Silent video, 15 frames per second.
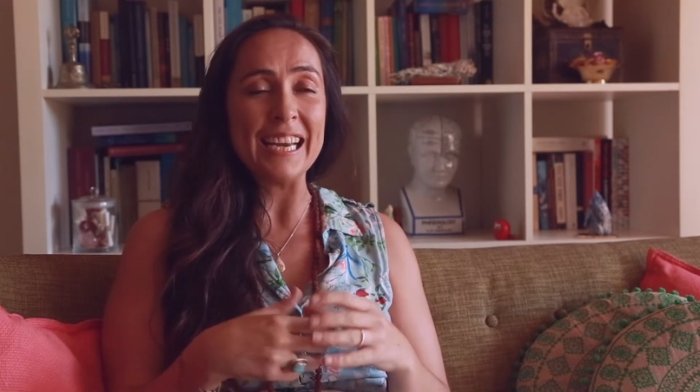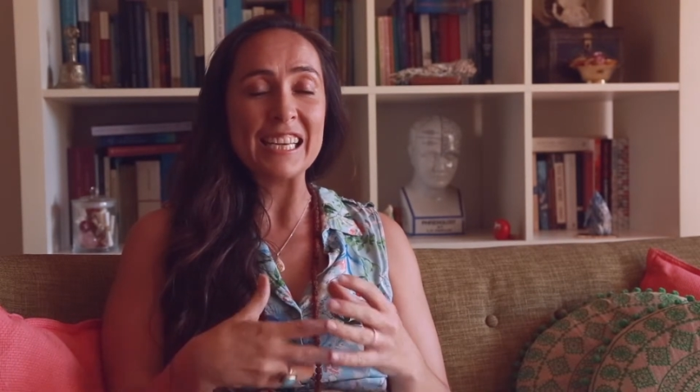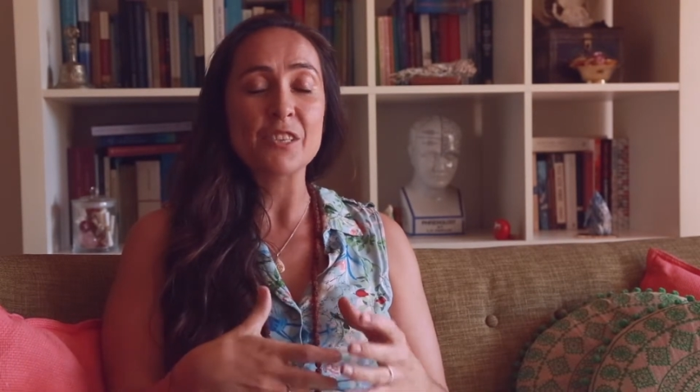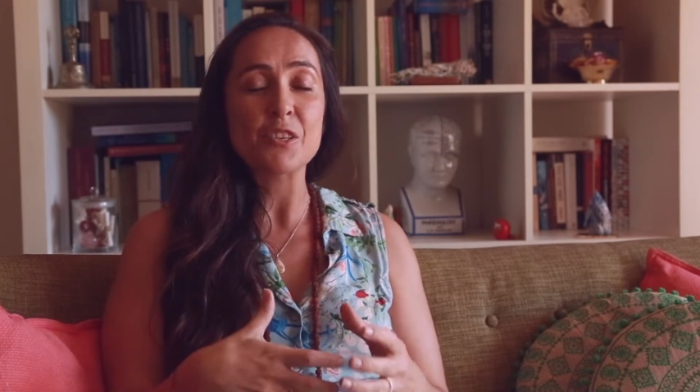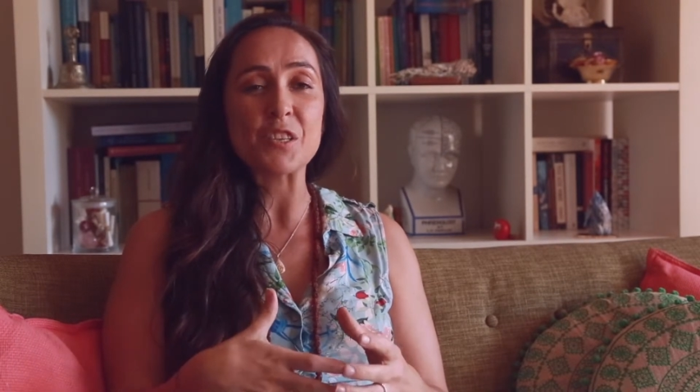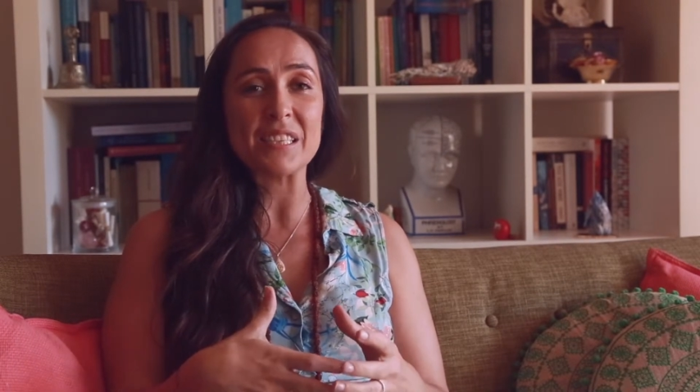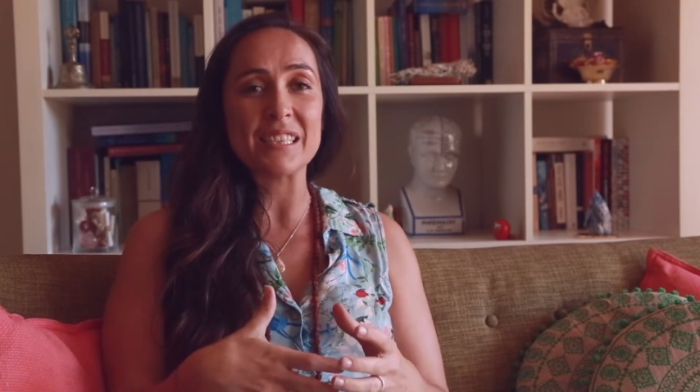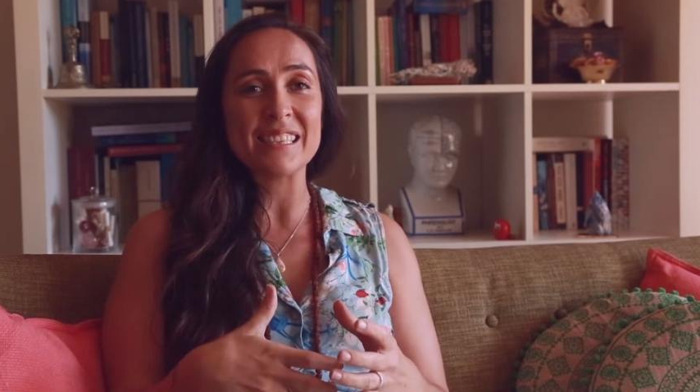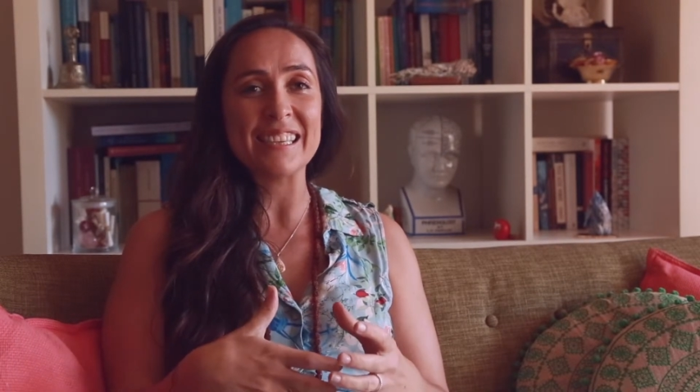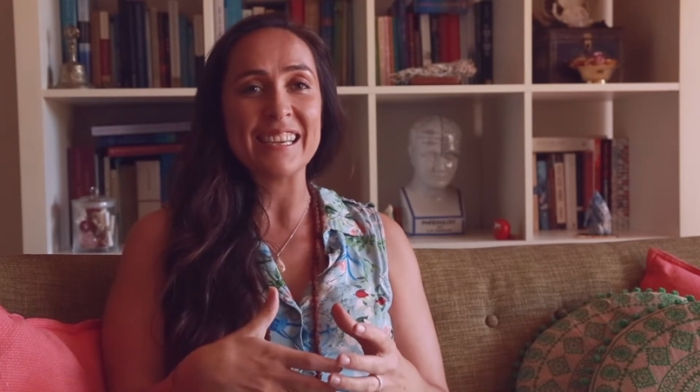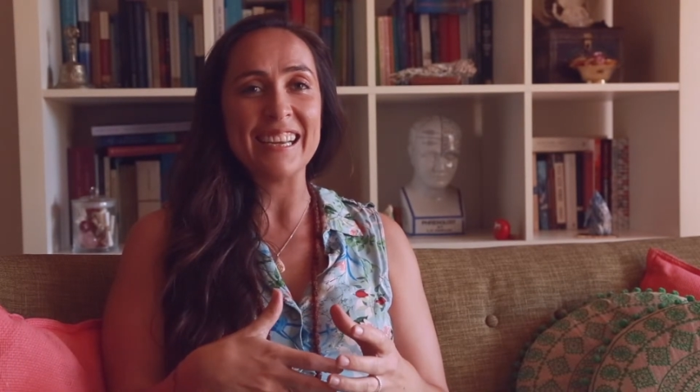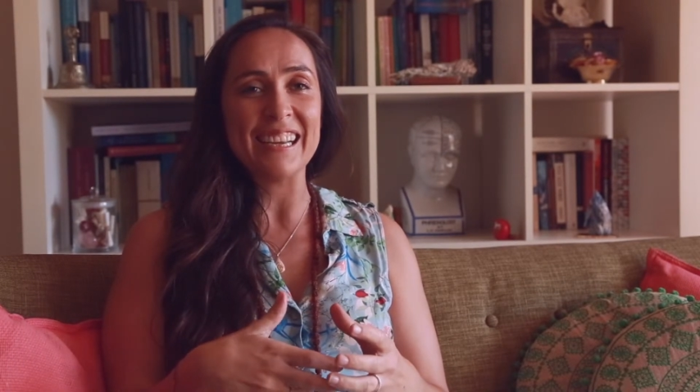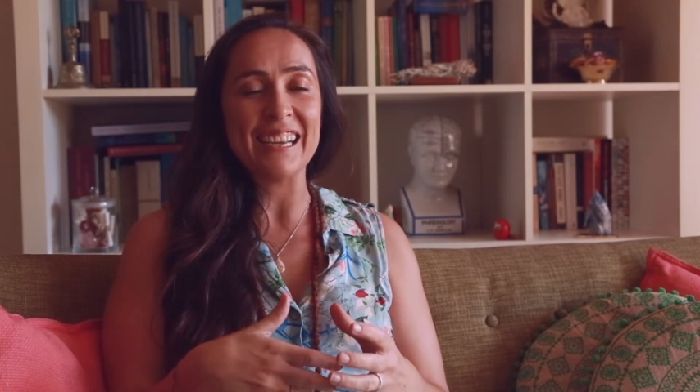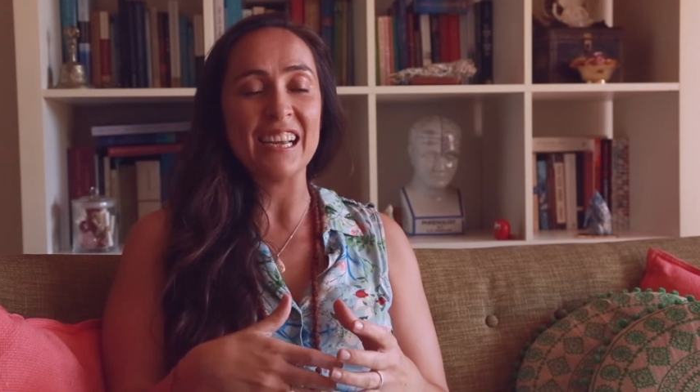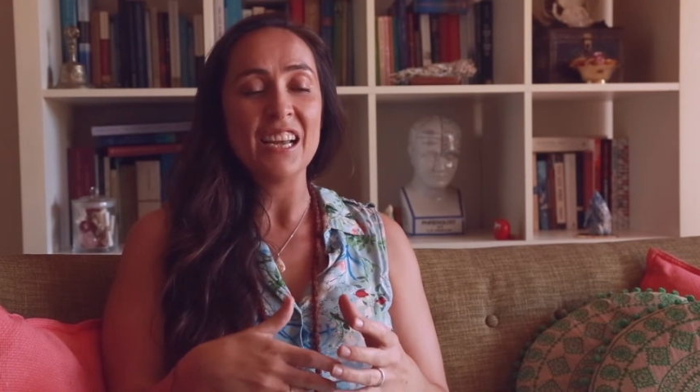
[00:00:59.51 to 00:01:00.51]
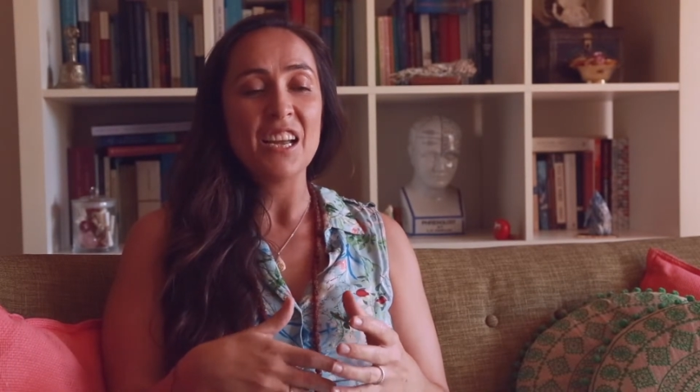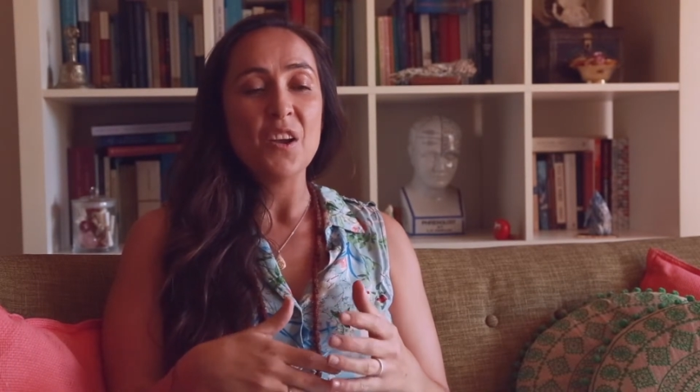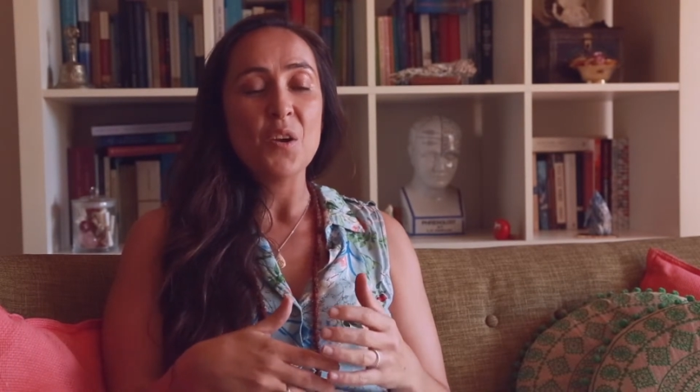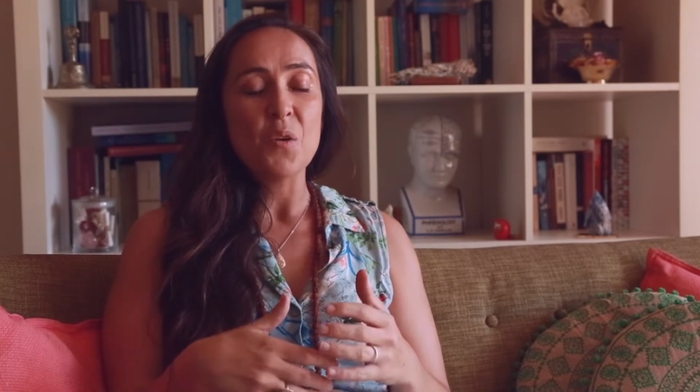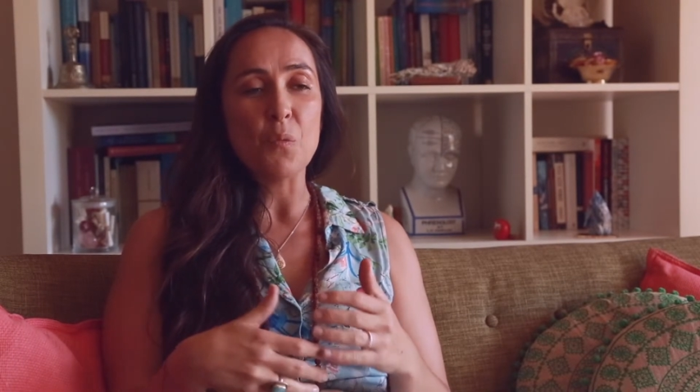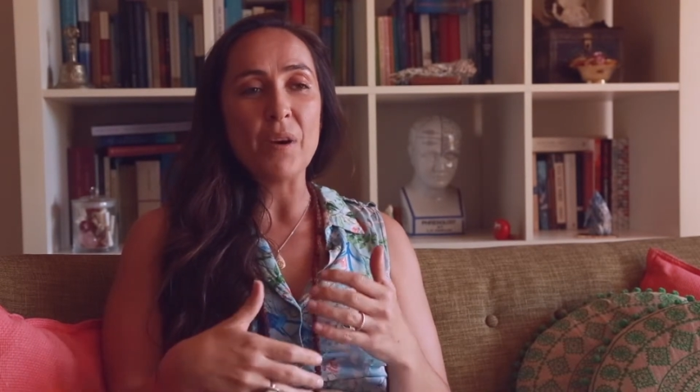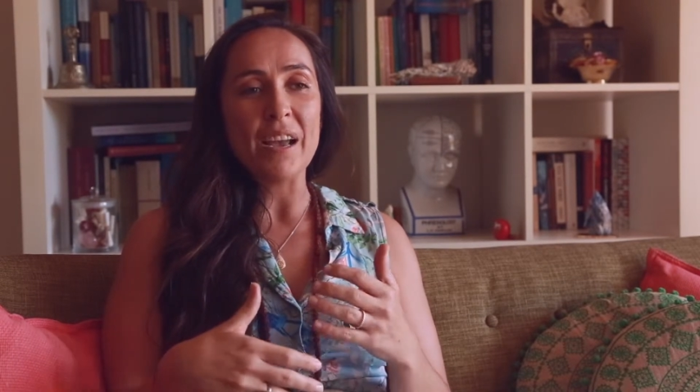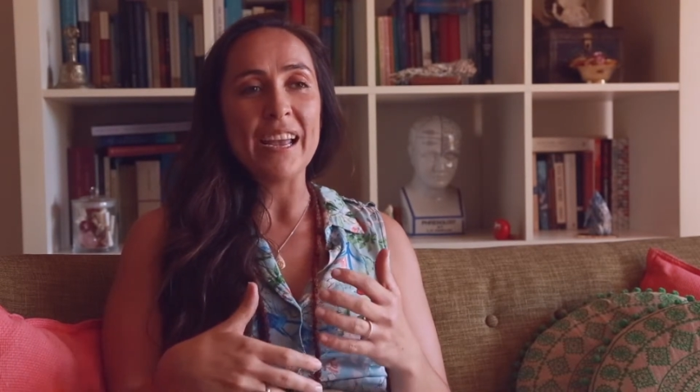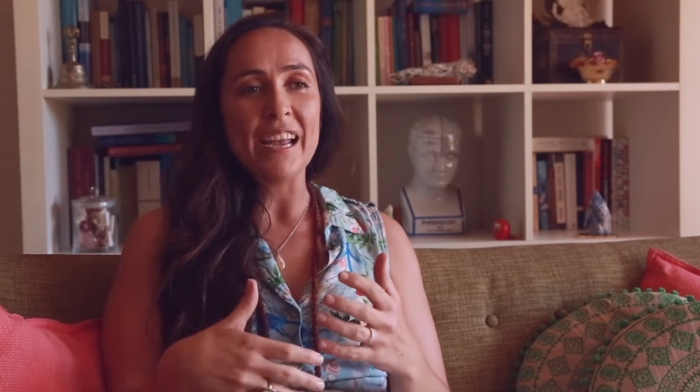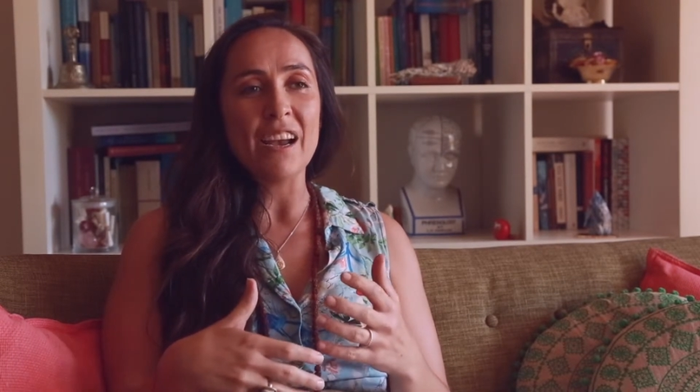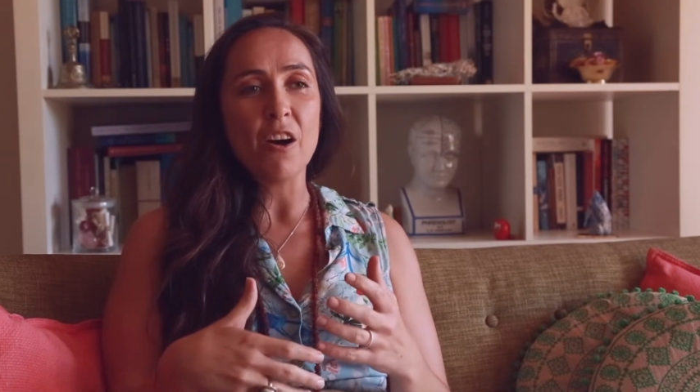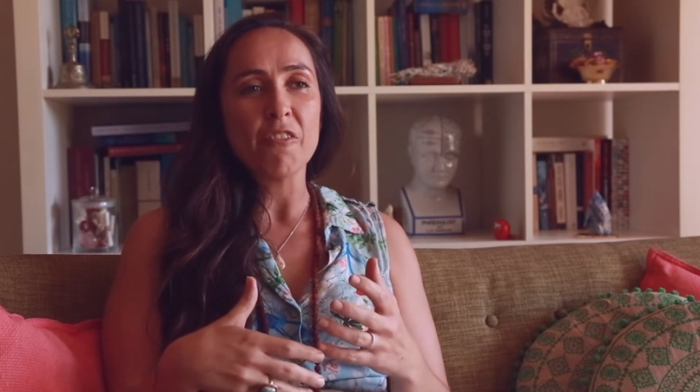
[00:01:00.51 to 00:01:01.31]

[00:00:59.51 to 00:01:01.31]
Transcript: interesting way